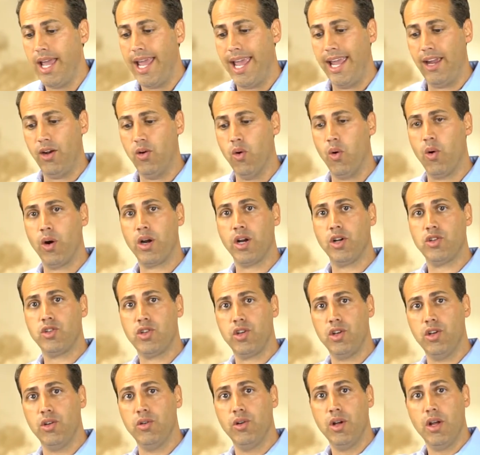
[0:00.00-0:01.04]
in order
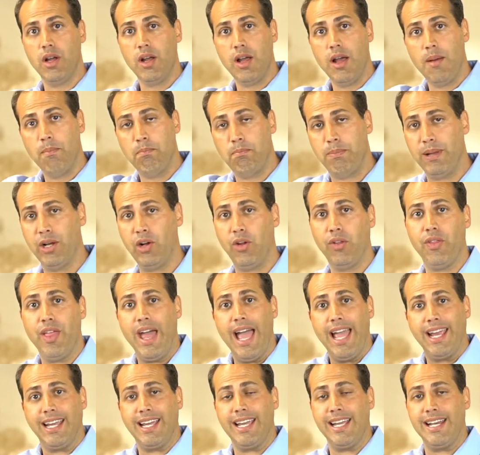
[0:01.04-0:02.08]
to build
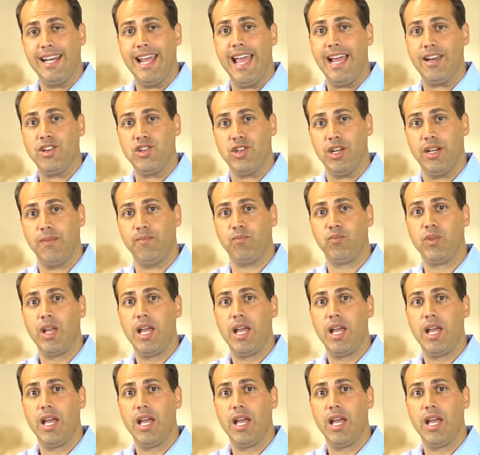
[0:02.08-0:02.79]
that connection